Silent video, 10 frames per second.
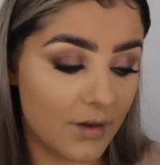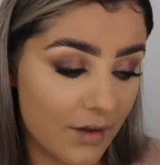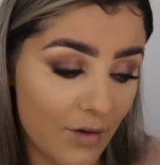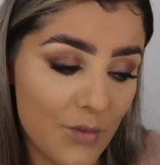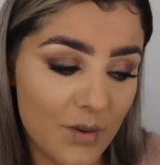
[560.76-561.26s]

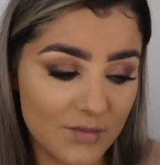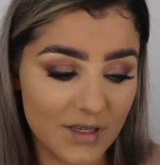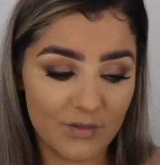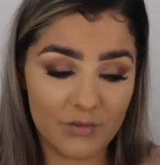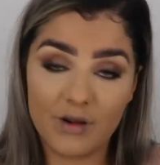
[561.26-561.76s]
I hope I'm
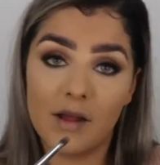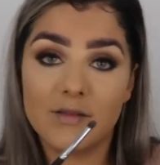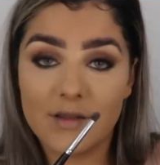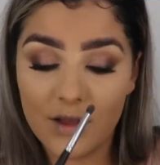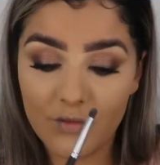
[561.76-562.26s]
even
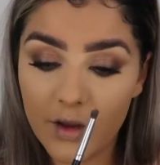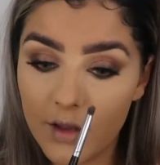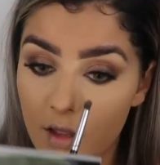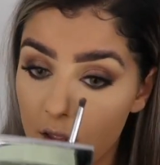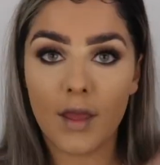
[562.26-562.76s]
pronouncing that right.
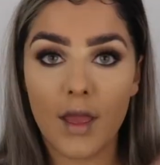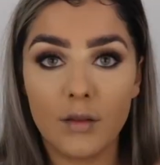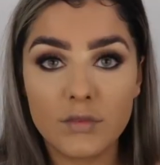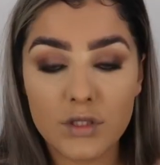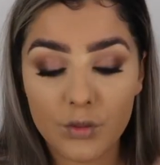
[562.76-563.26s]

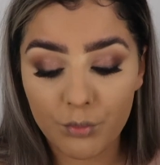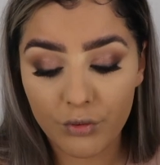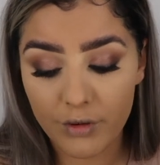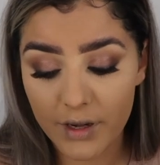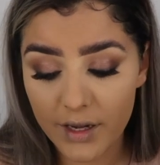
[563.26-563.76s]
I'm so
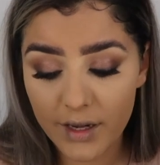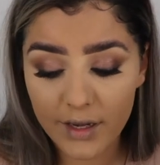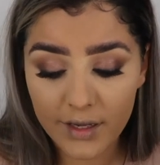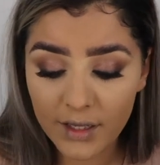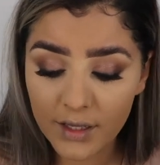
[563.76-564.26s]

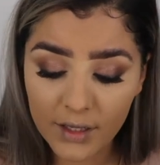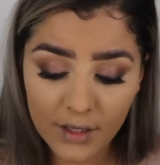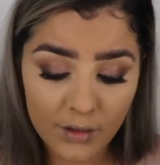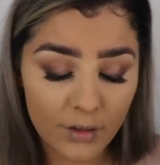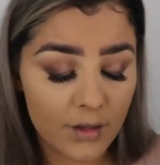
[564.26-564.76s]
pretty
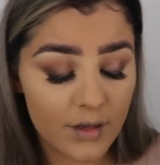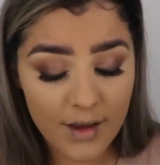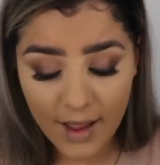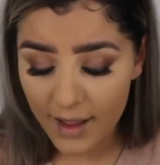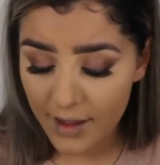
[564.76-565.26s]

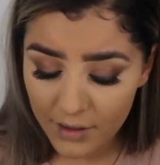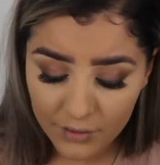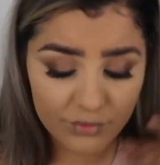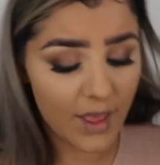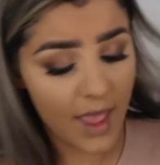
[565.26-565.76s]

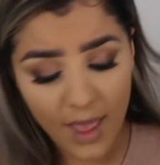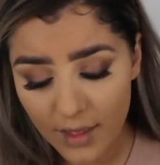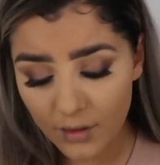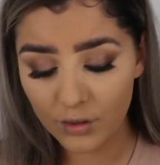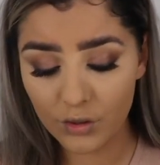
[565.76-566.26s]
now,
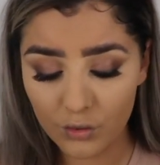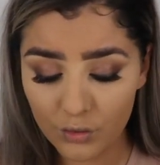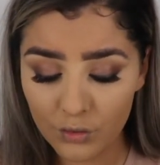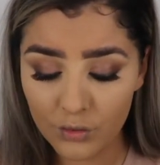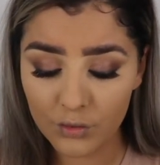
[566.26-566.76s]
thank
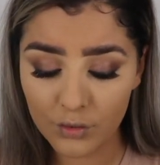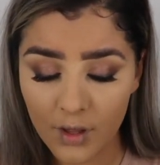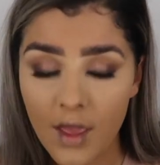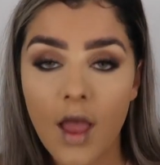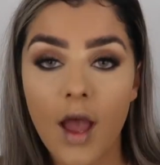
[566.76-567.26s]
you.
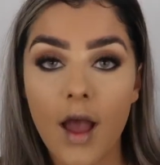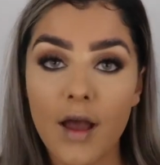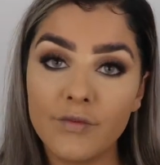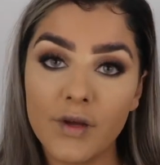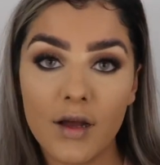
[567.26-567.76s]

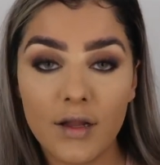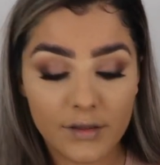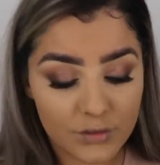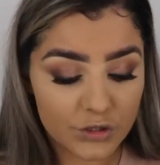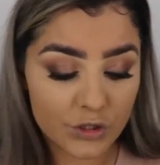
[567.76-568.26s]
I've gone
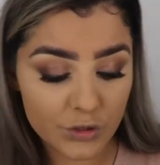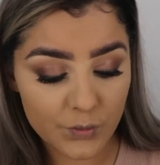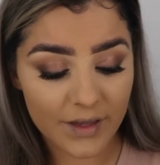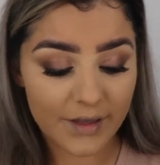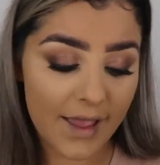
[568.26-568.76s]

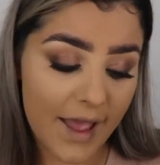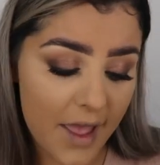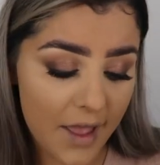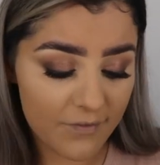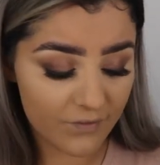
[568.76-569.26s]
into a
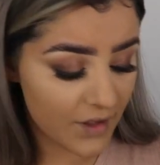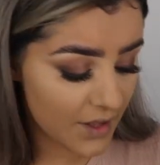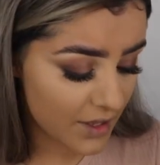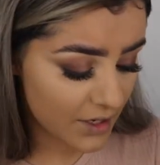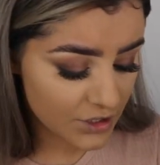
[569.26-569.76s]

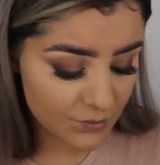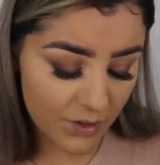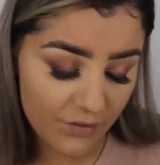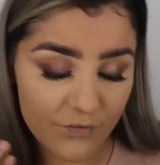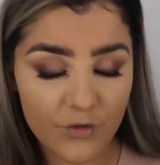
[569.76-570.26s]
catfish
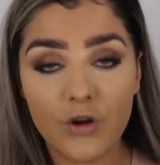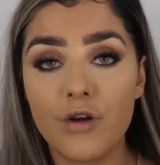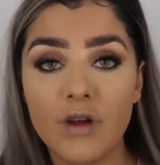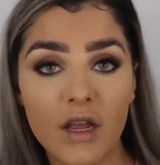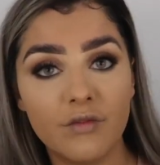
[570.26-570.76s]

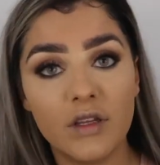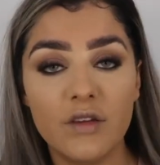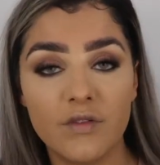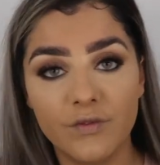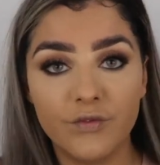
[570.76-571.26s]
before I've
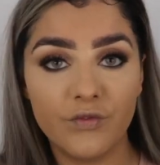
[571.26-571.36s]
even